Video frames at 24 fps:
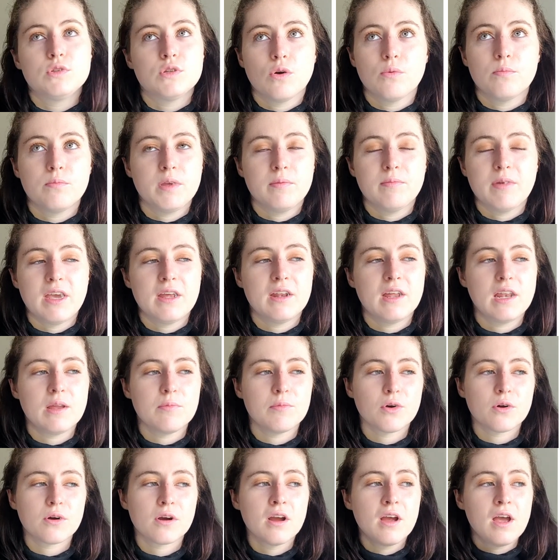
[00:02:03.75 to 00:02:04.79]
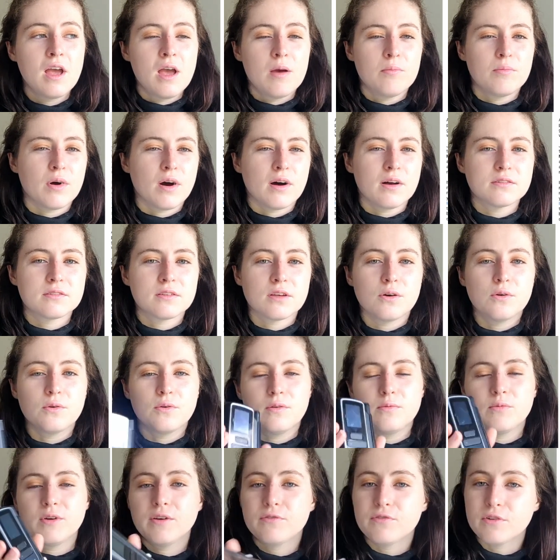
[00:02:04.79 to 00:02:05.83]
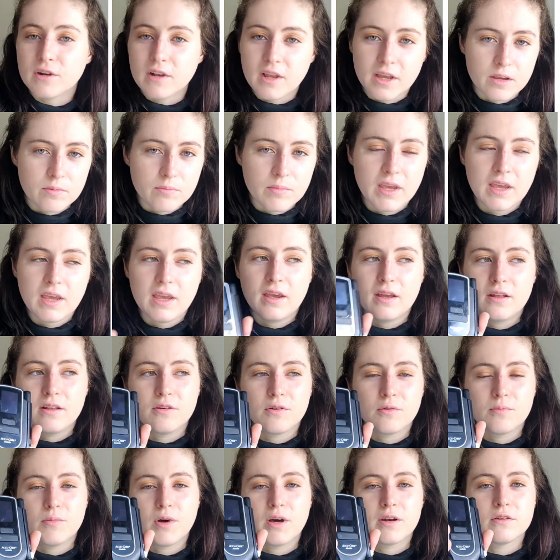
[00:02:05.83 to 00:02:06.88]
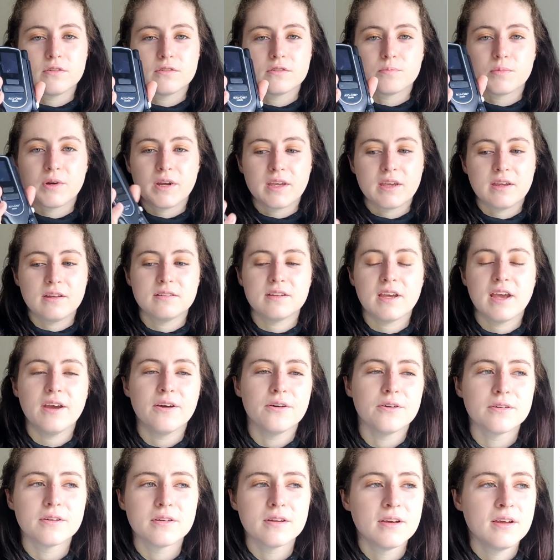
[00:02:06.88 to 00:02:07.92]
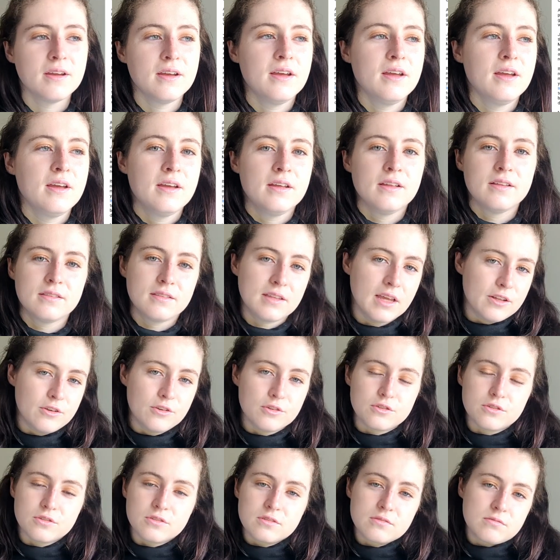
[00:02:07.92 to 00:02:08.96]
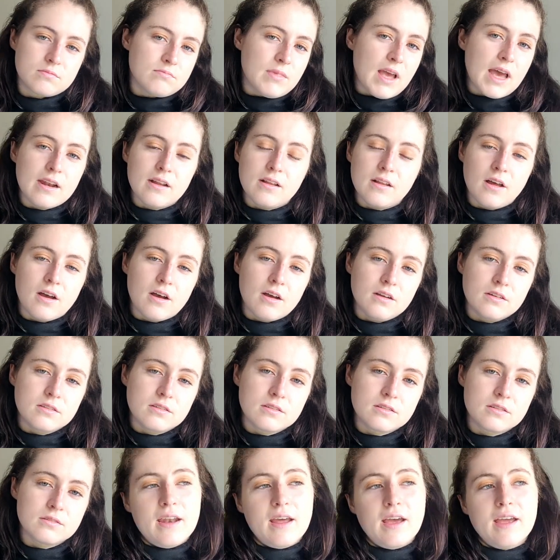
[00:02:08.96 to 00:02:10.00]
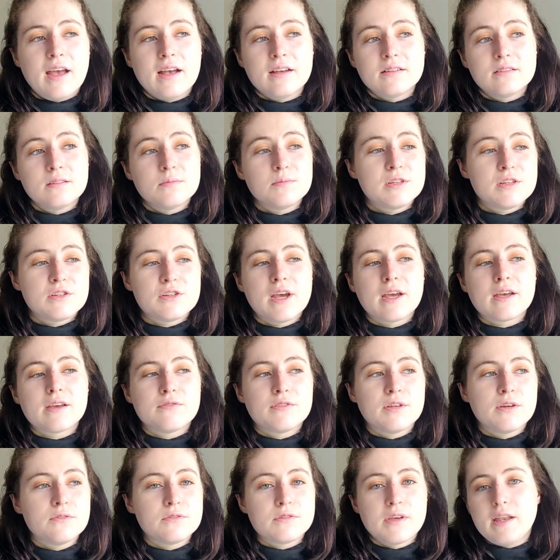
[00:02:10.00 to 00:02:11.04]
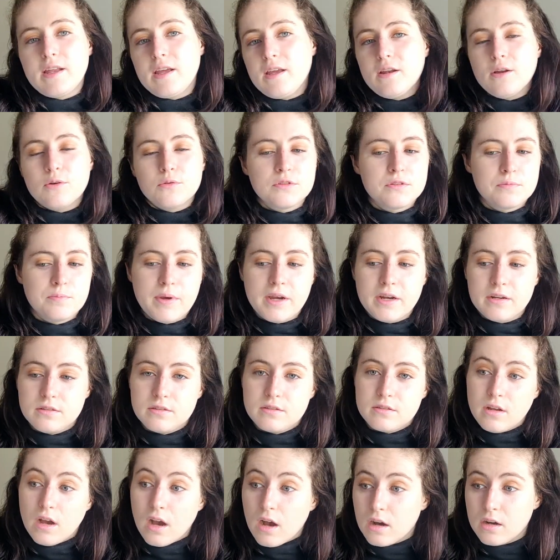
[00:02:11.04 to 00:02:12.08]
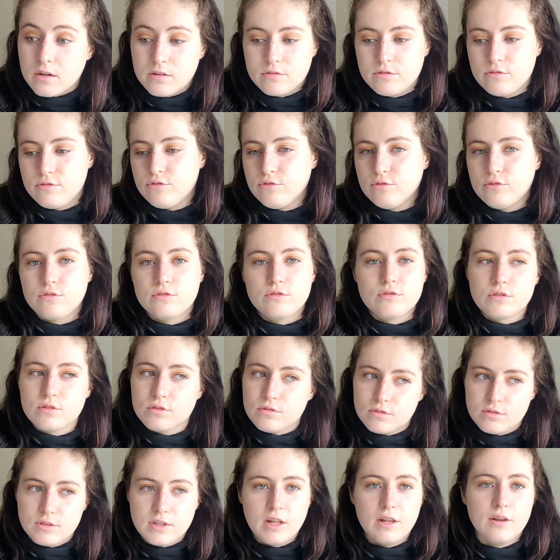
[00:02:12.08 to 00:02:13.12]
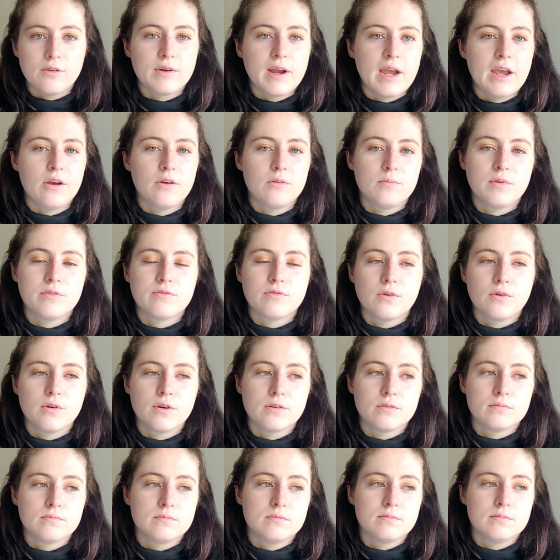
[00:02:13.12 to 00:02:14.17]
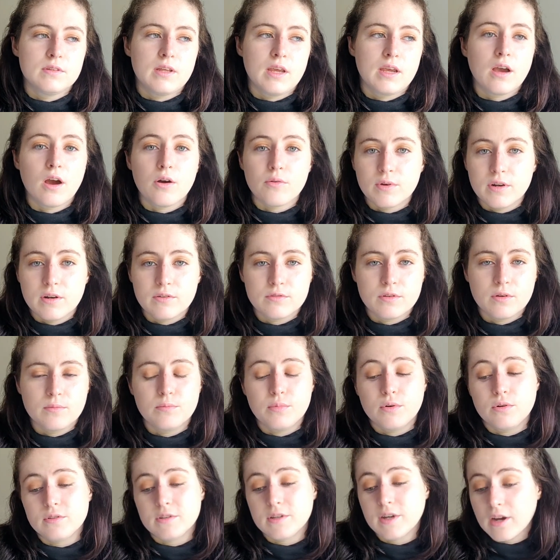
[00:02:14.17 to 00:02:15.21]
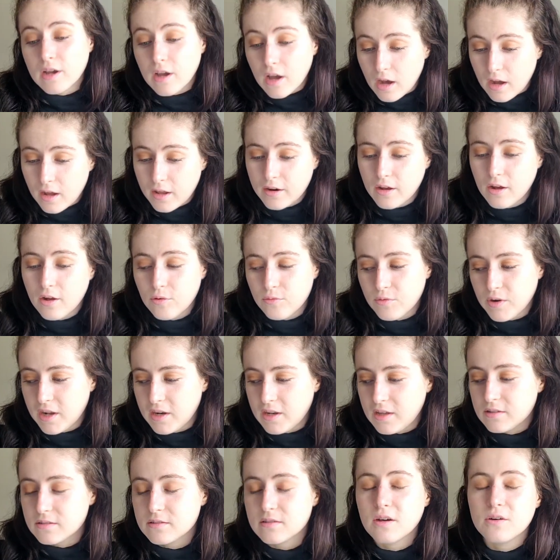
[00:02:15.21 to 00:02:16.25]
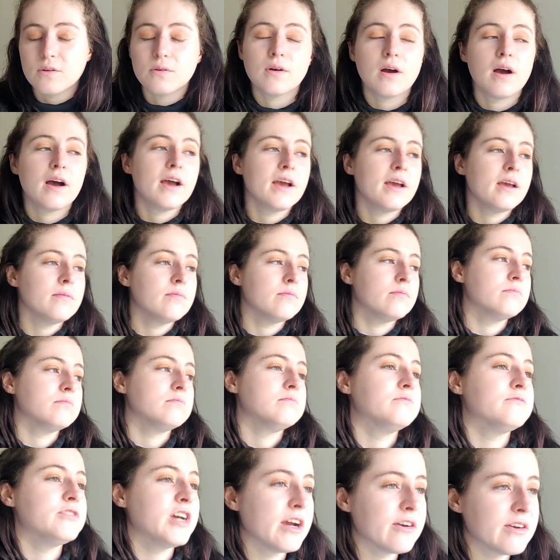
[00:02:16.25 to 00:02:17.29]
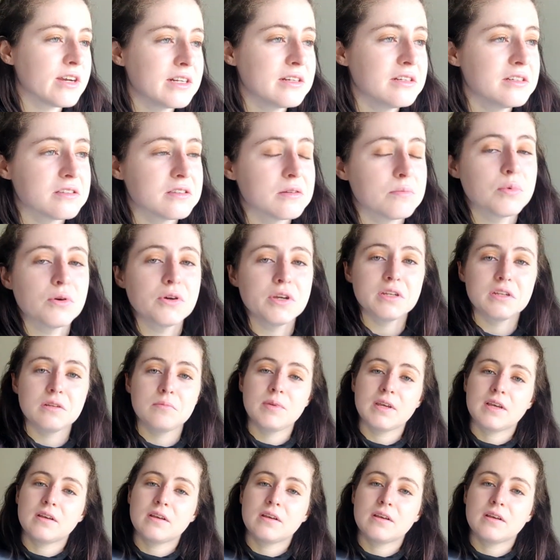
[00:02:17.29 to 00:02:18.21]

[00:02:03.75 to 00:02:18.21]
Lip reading: don't be made anymore. But also, if you're like me and your monitor's breaking down, then you're just at a loss. And I asked them to check if there was any, you know, spare stocks just still around before they got rid of them, but they're gone already. So I'm very disappointed